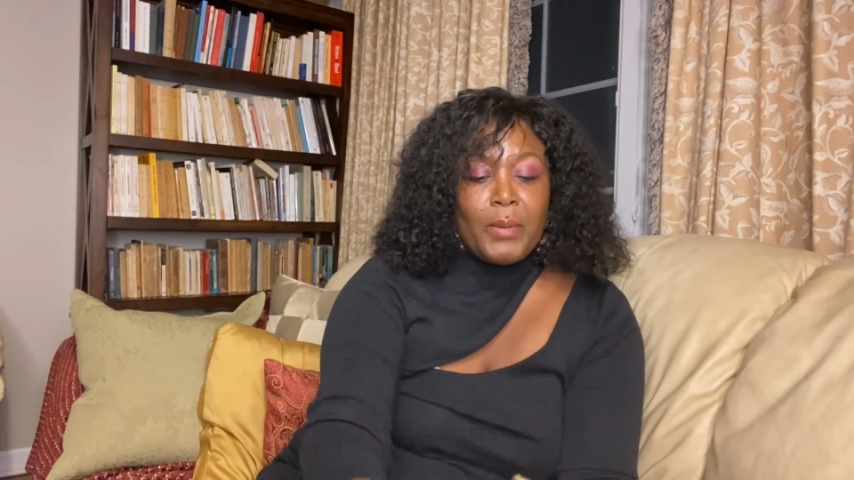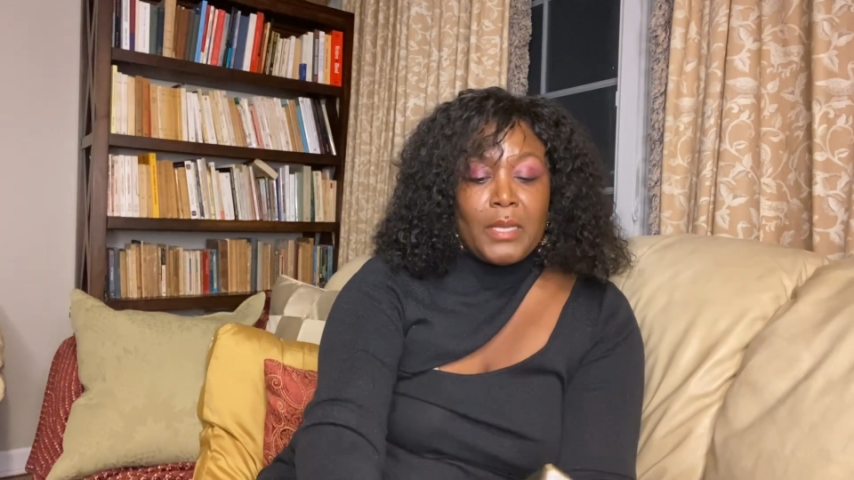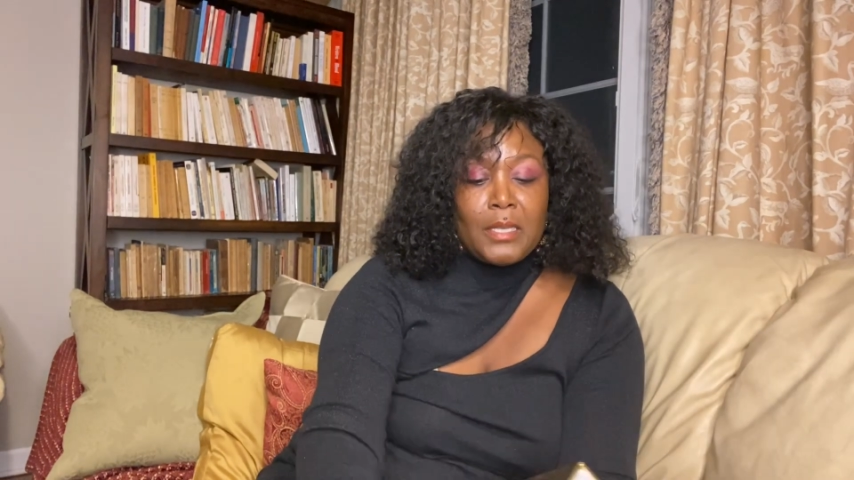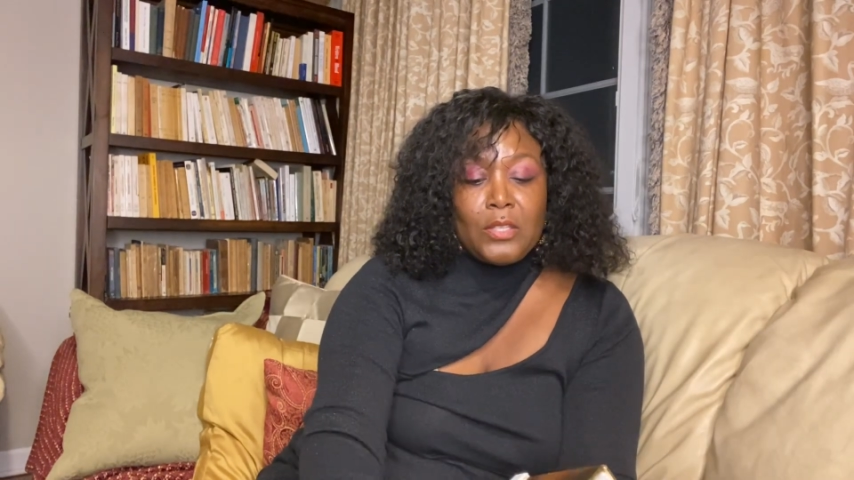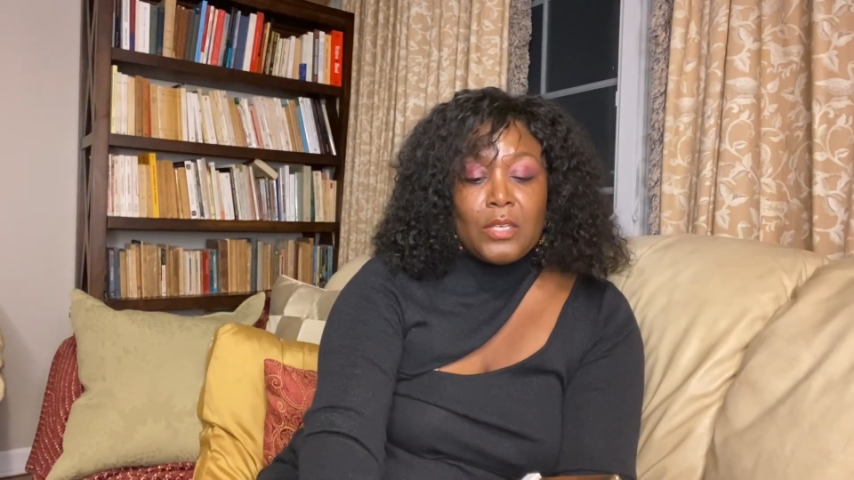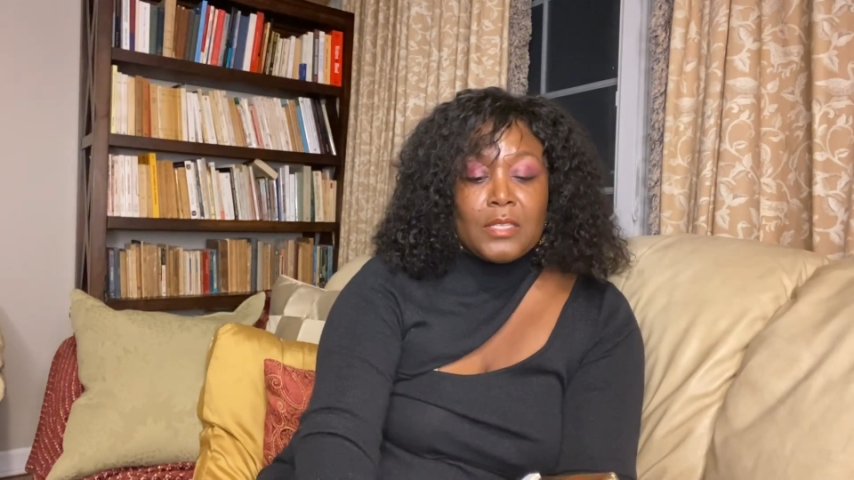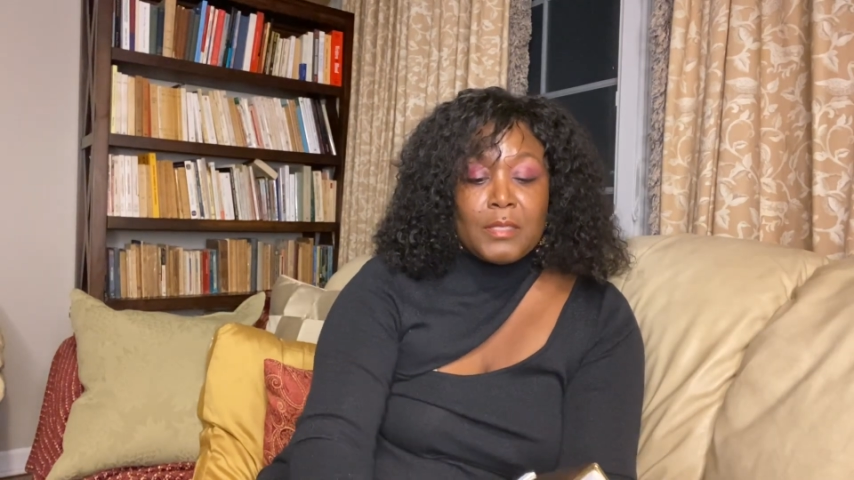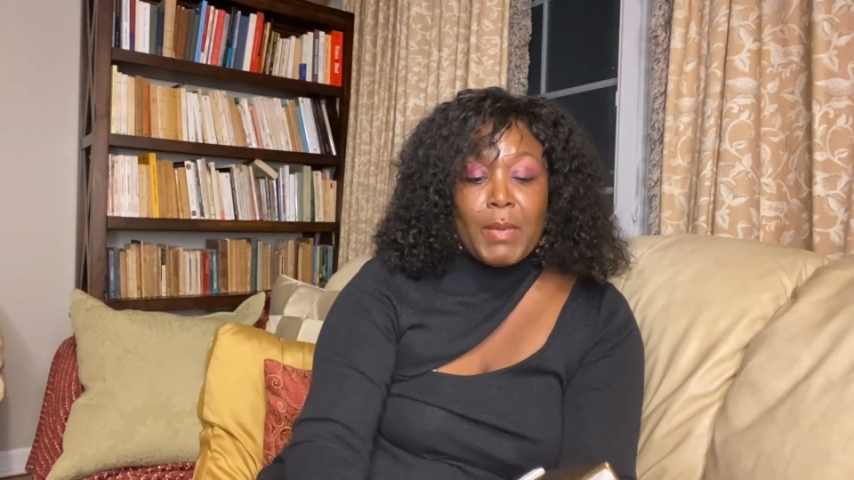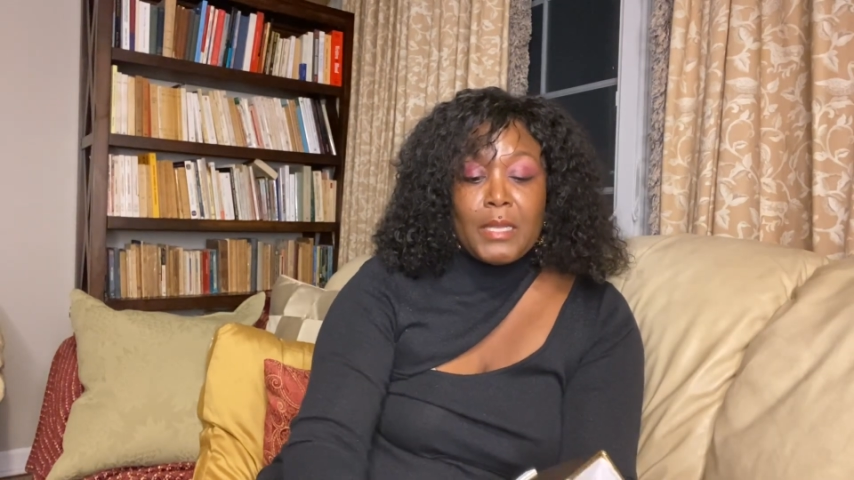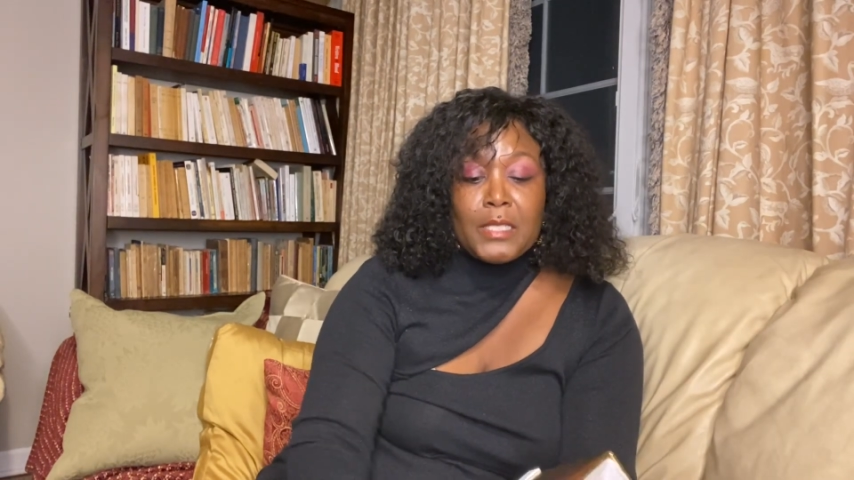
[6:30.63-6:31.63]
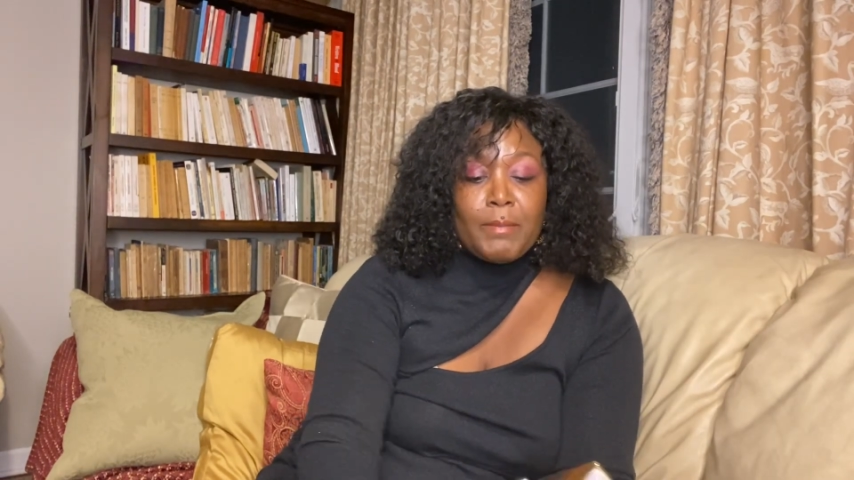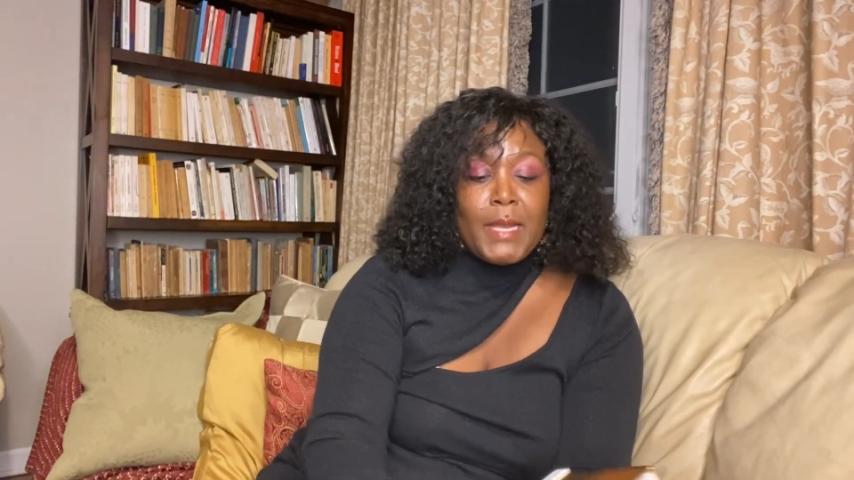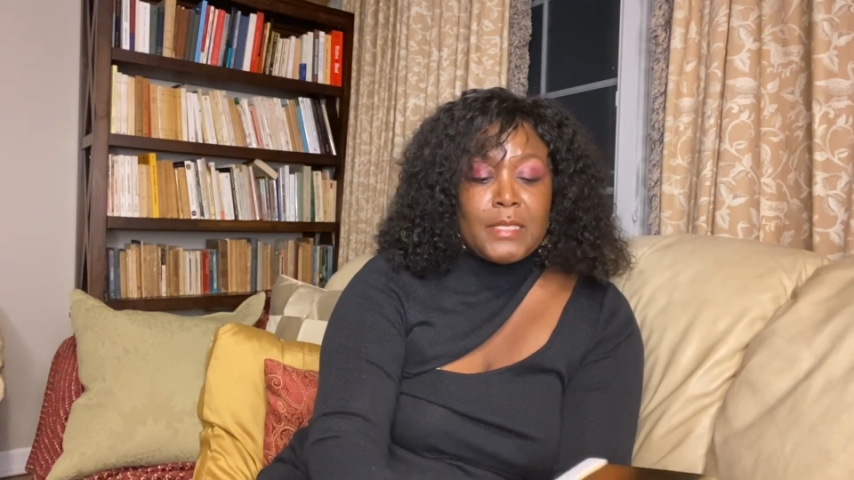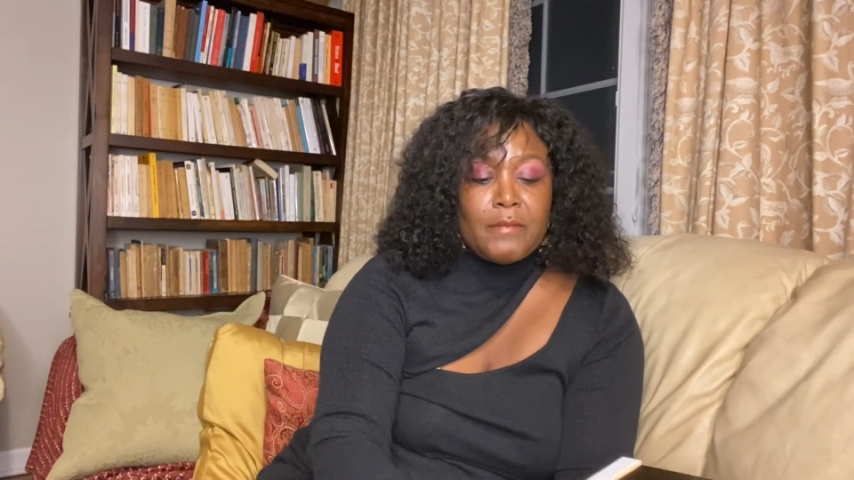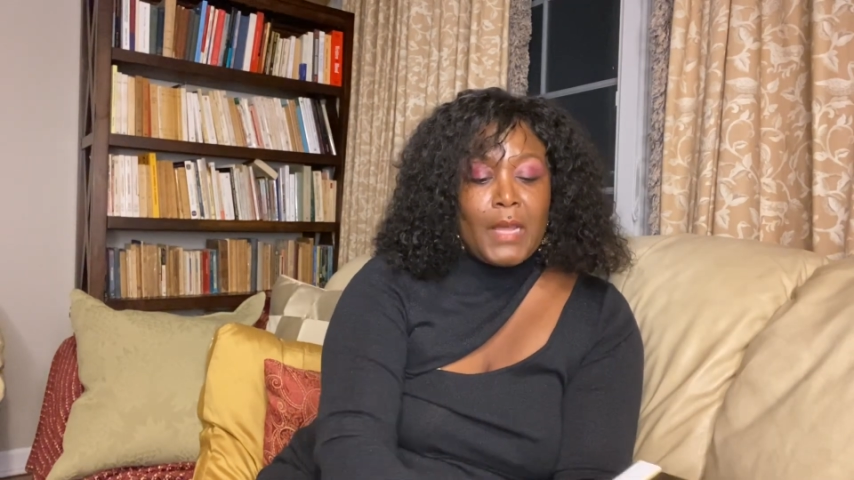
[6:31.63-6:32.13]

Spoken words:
but it does smell expensive.